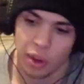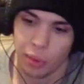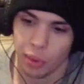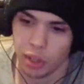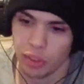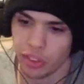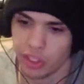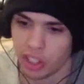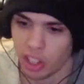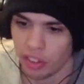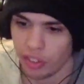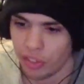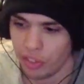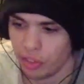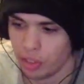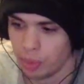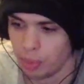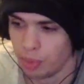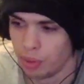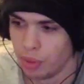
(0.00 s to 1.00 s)
I wonder if it's all.
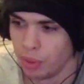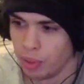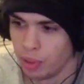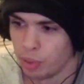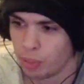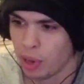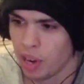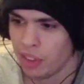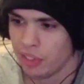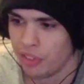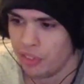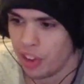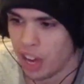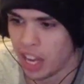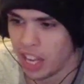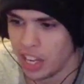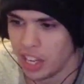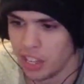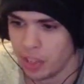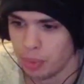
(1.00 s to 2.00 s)
It's probably
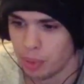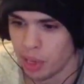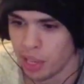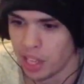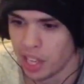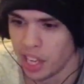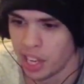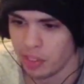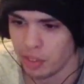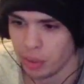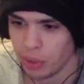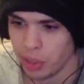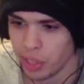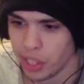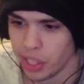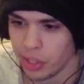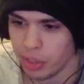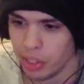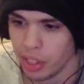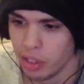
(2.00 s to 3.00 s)
faded. Probably can't even
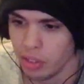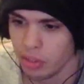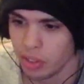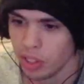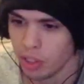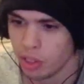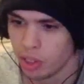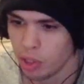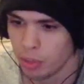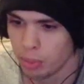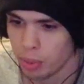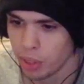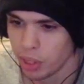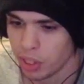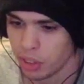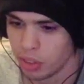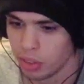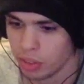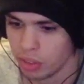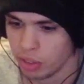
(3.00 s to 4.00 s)
read it. Oh, it's still
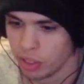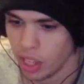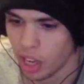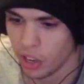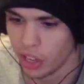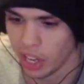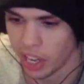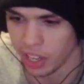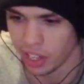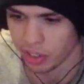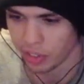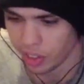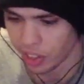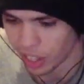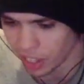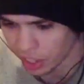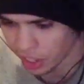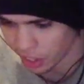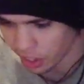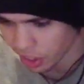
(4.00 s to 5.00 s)
pretty. Oh yeah, it's
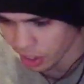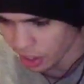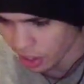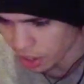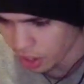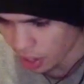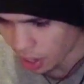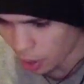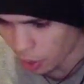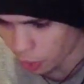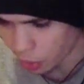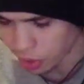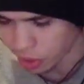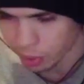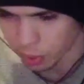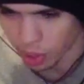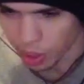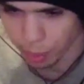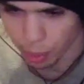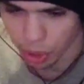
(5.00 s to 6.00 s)
faded. I want to
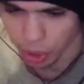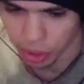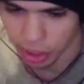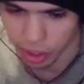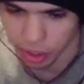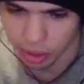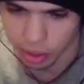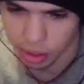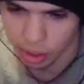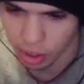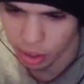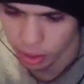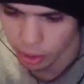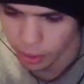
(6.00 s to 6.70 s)
see when I bought this.